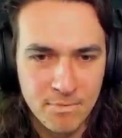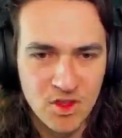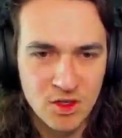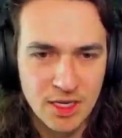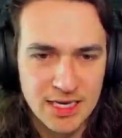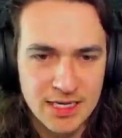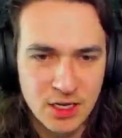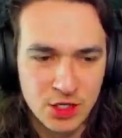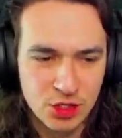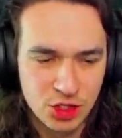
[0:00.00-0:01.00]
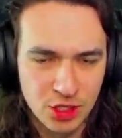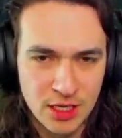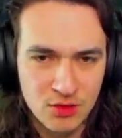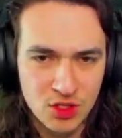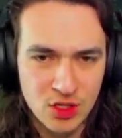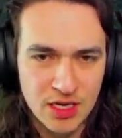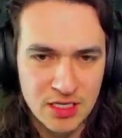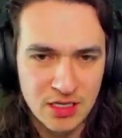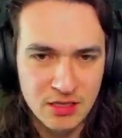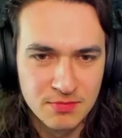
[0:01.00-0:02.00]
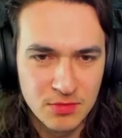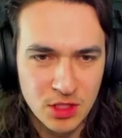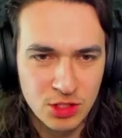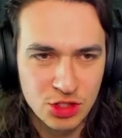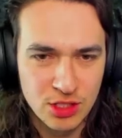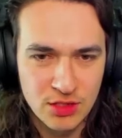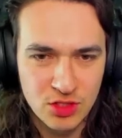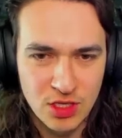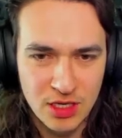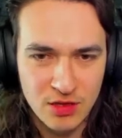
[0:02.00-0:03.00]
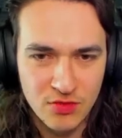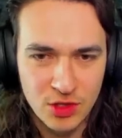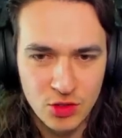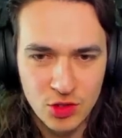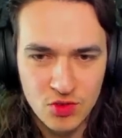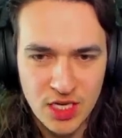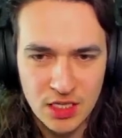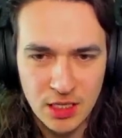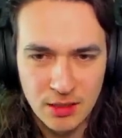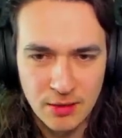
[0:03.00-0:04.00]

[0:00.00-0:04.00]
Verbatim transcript: Do you like it? Are you sure that was a good idea? Are you sure that was a good idea for you to use that thing?